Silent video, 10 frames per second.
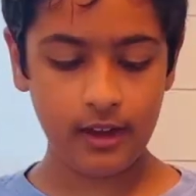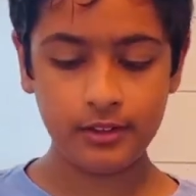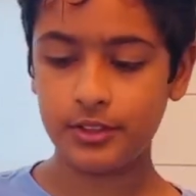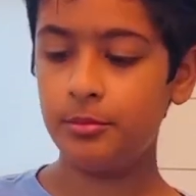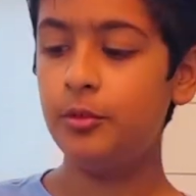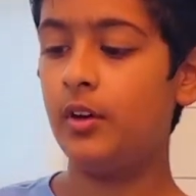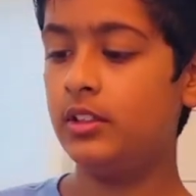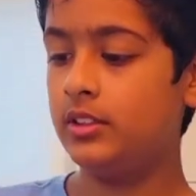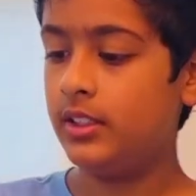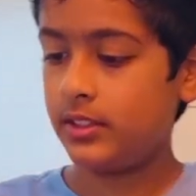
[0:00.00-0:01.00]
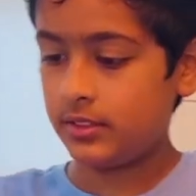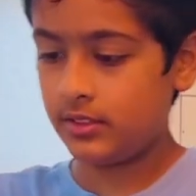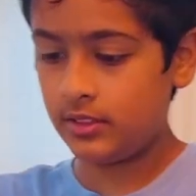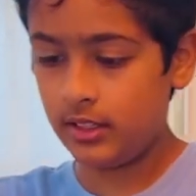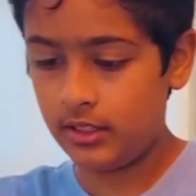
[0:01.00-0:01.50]
I'll just move all of these
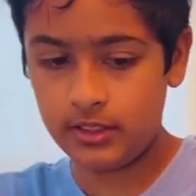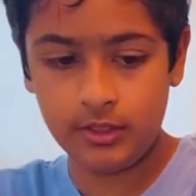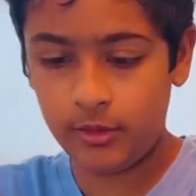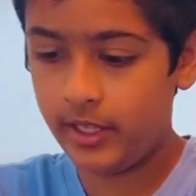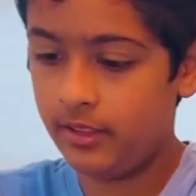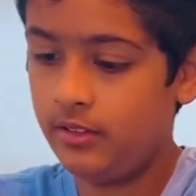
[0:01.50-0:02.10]
out of the way.